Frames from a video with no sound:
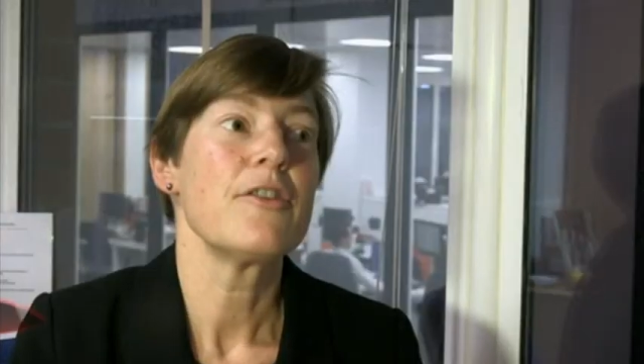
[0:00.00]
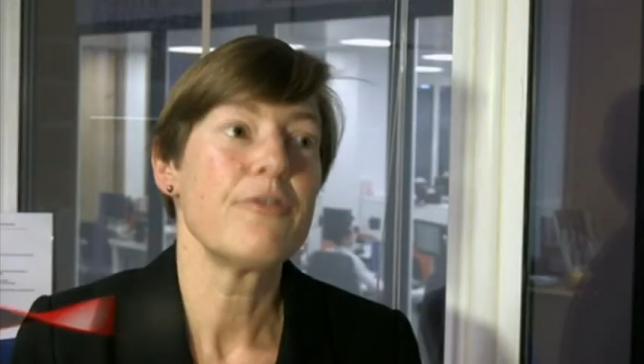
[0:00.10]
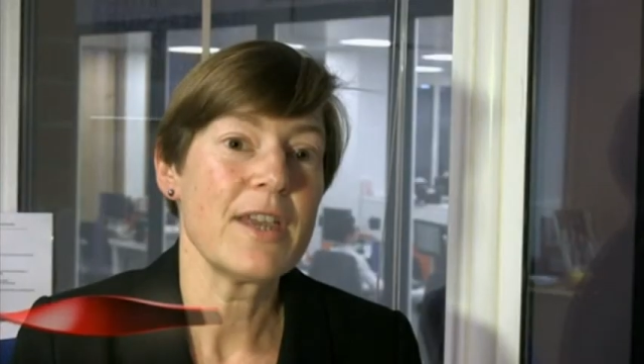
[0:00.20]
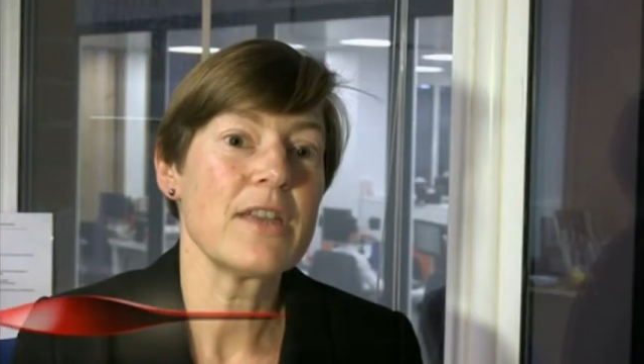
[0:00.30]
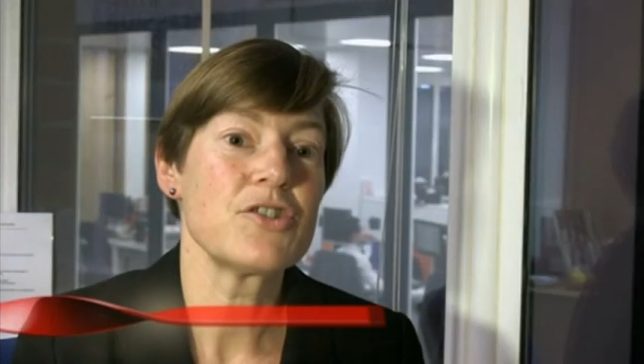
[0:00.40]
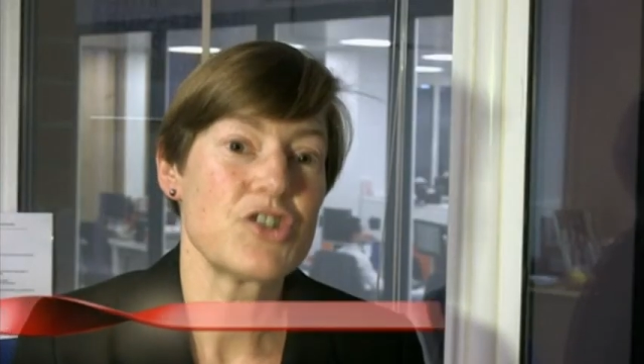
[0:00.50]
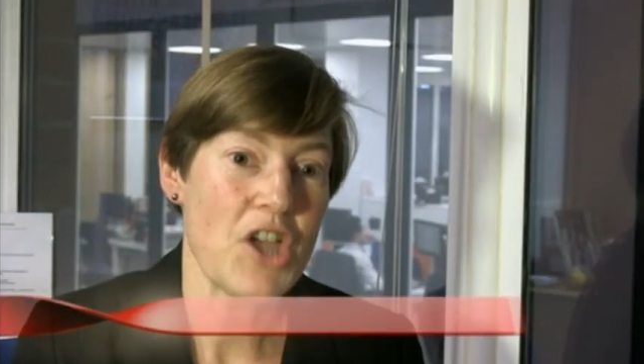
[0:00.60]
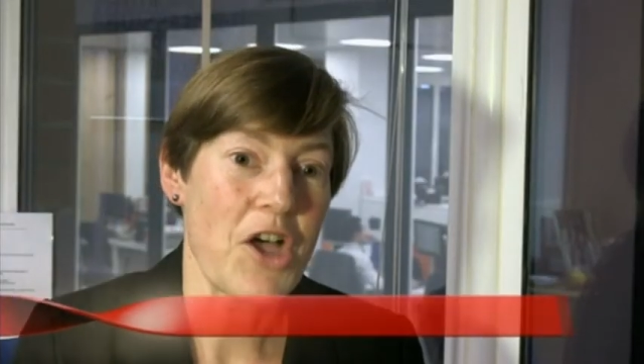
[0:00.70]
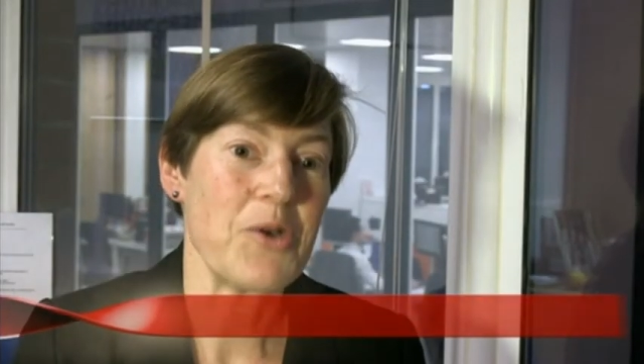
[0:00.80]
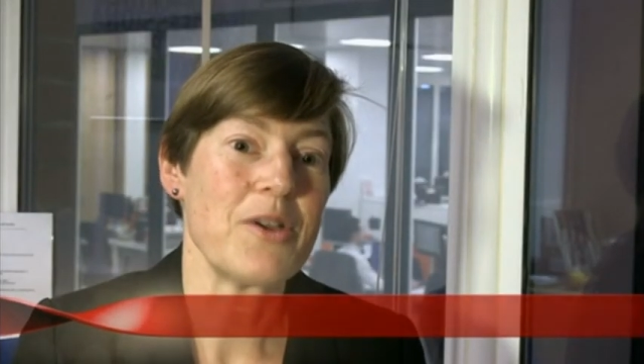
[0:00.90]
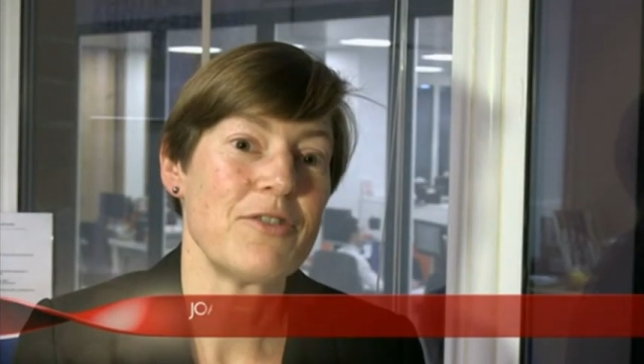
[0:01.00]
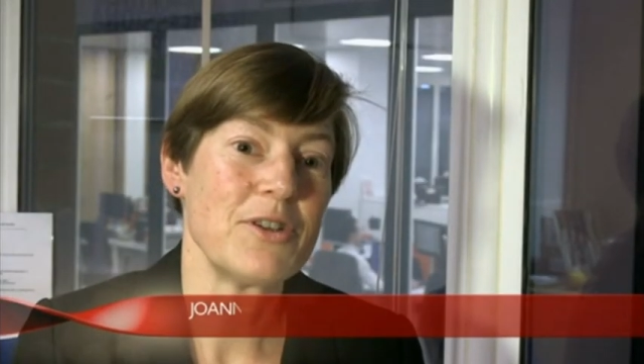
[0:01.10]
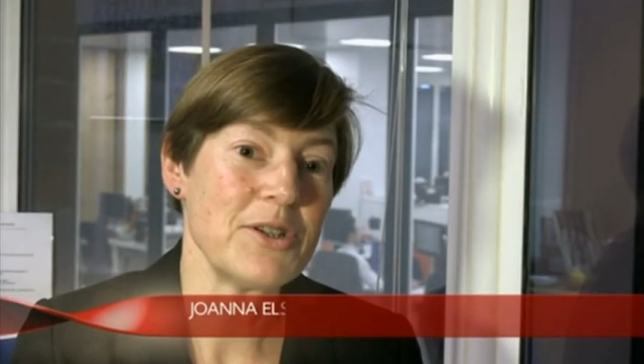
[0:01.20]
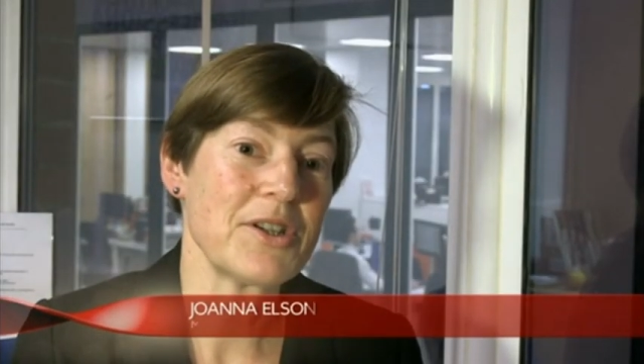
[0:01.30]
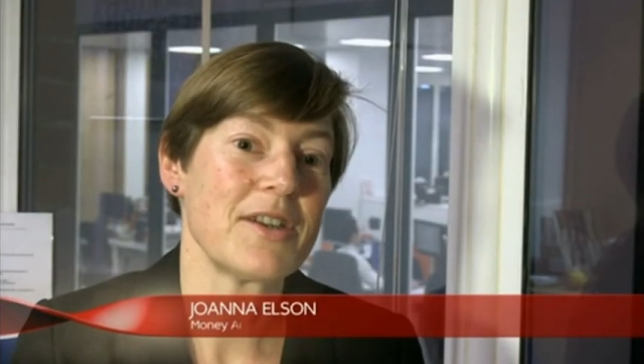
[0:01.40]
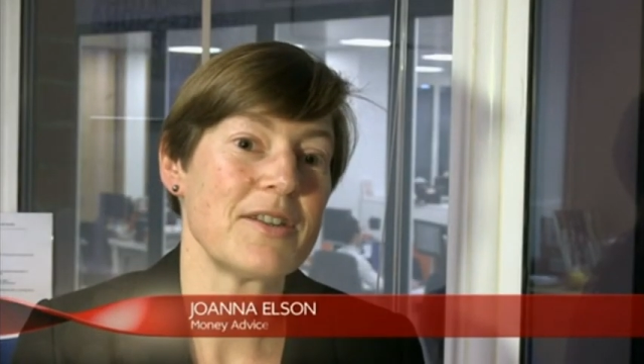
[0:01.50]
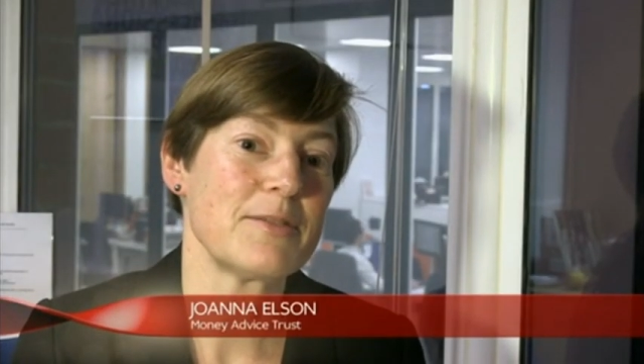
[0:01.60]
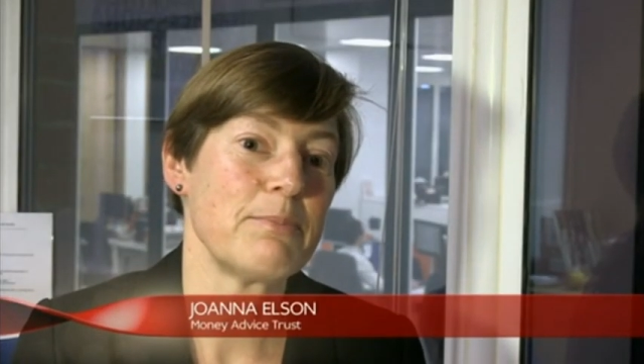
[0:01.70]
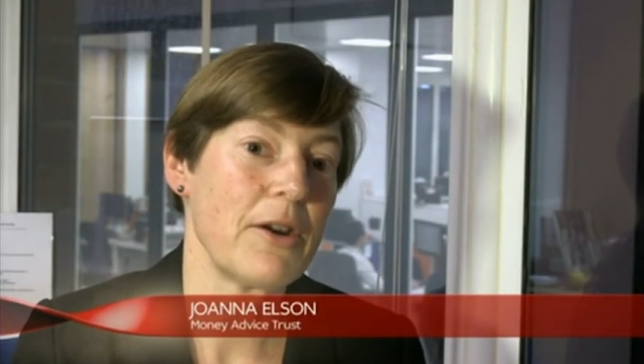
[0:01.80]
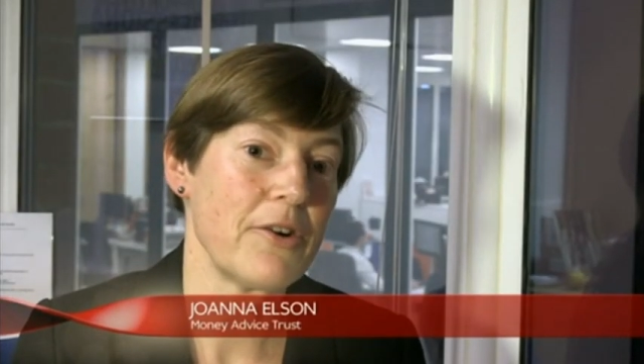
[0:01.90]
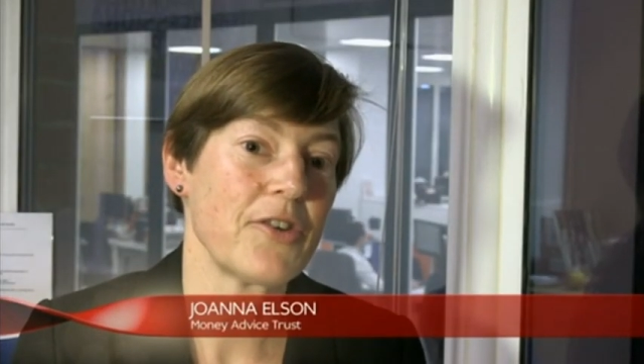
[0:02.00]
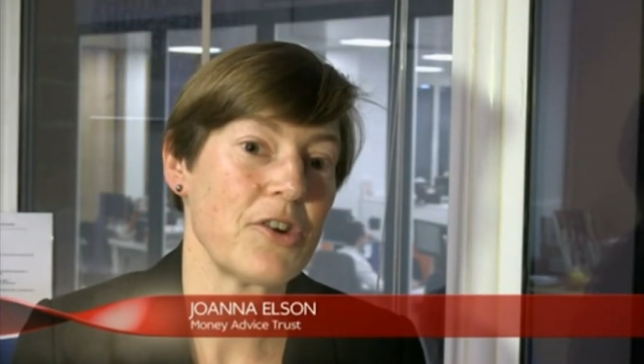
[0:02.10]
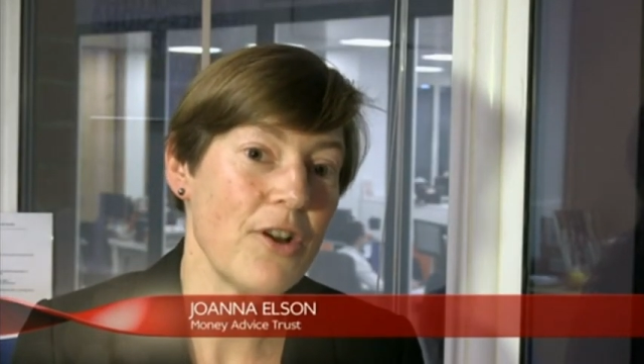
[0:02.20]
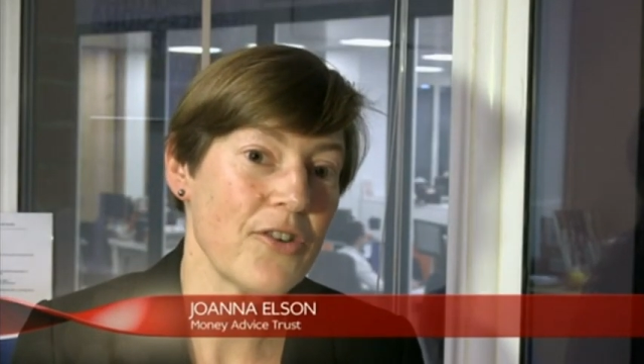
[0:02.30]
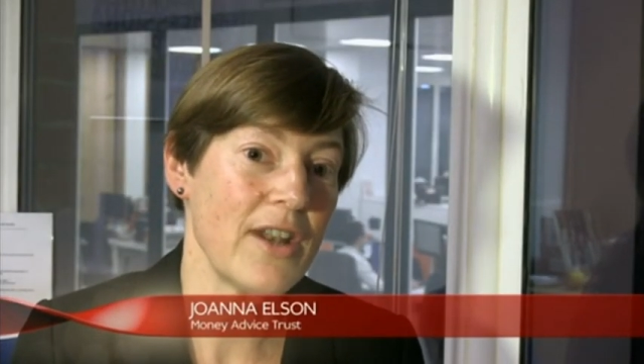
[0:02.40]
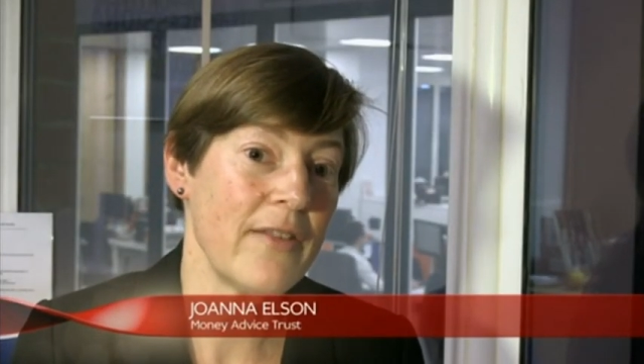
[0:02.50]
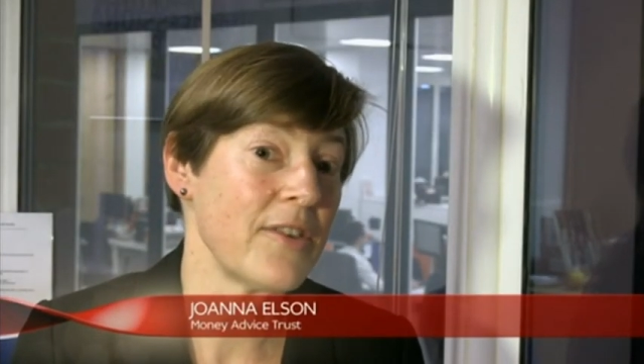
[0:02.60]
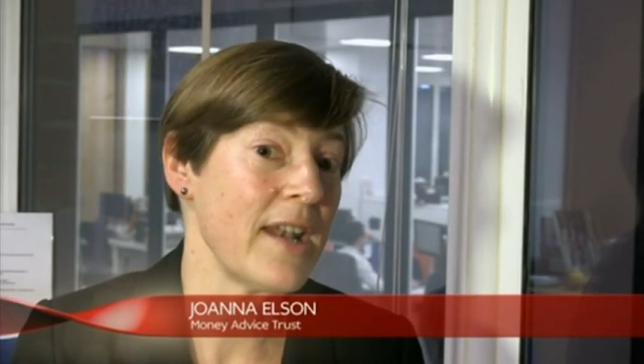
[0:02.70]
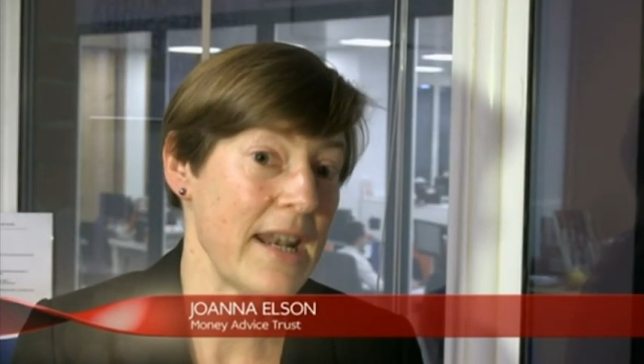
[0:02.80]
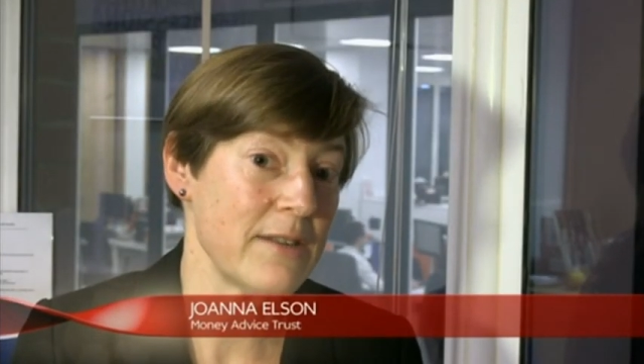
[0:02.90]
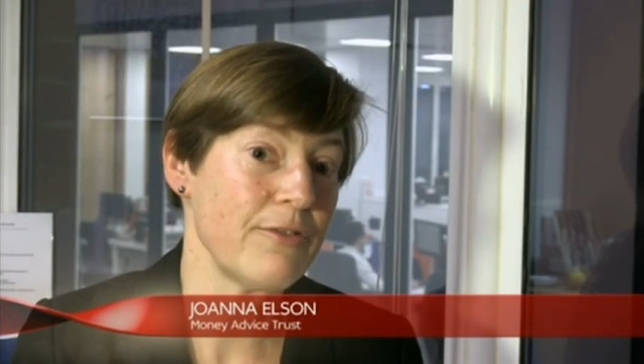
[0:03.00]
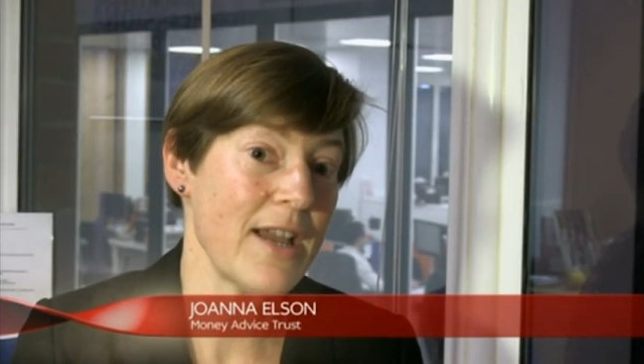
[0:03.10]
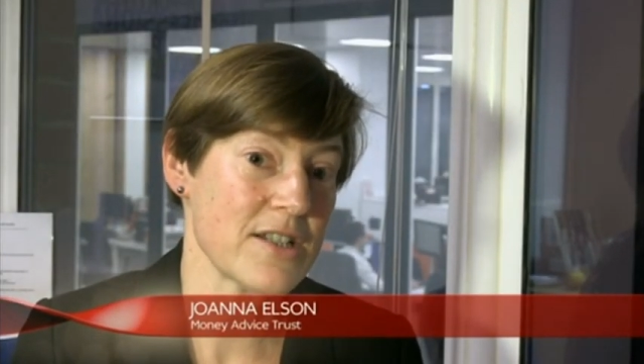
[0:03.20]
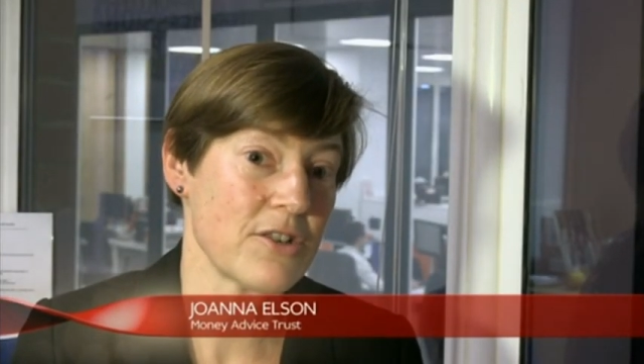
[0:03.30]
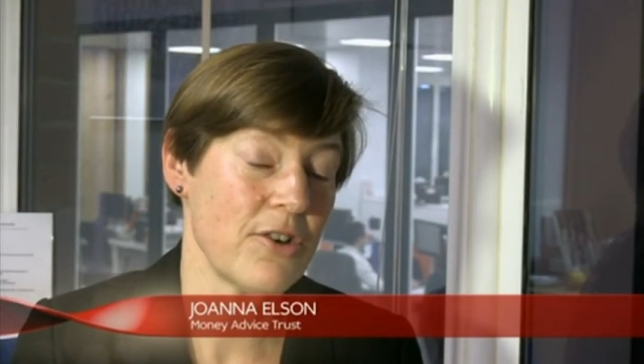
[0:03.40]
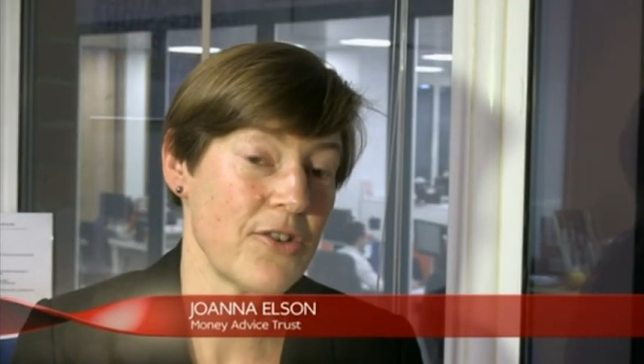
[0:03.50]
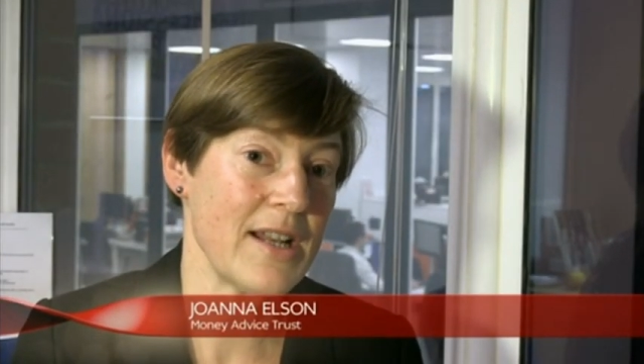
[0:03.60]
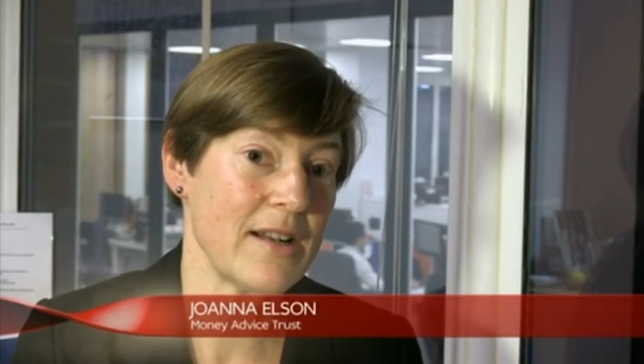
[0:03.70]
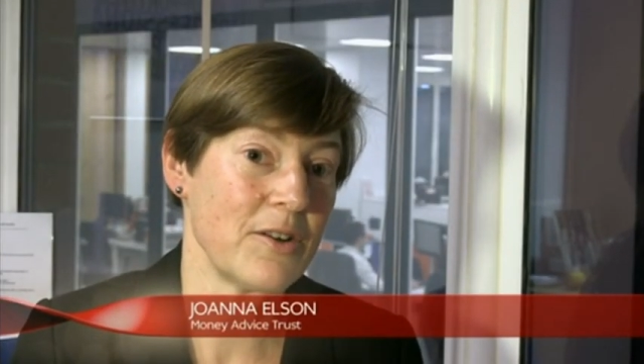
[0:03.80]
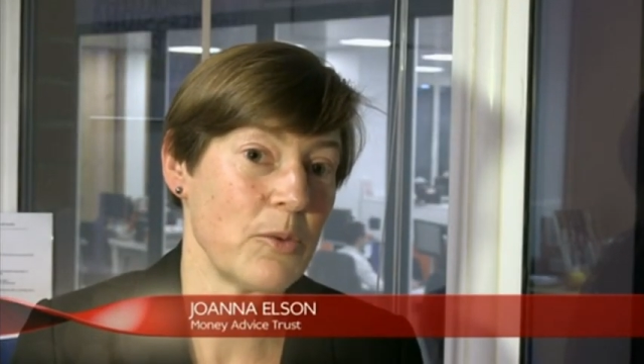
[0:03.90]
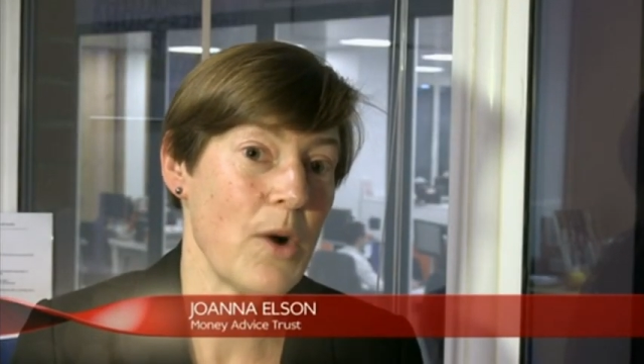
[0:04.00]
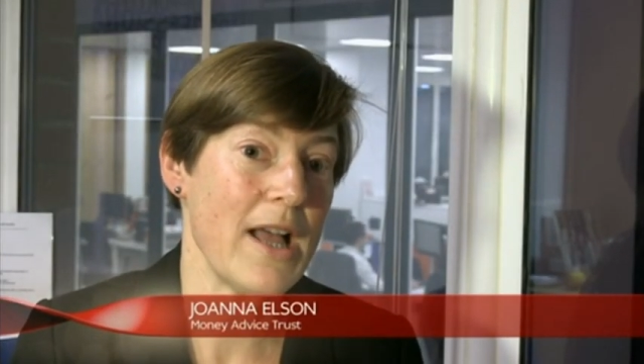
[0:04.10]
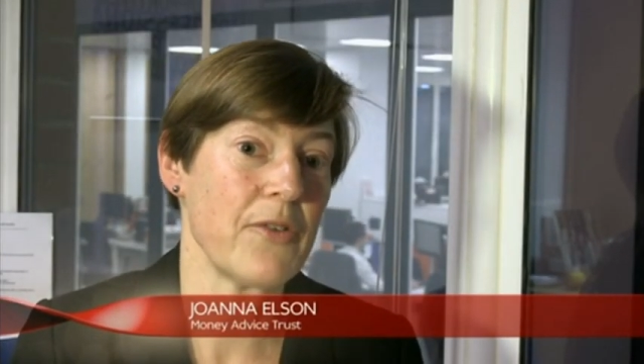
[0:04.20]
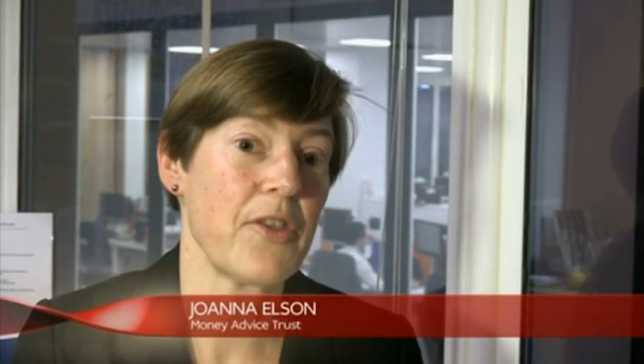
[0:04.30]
The figures show, if you look at boroughs across London and in fact across England and Wales,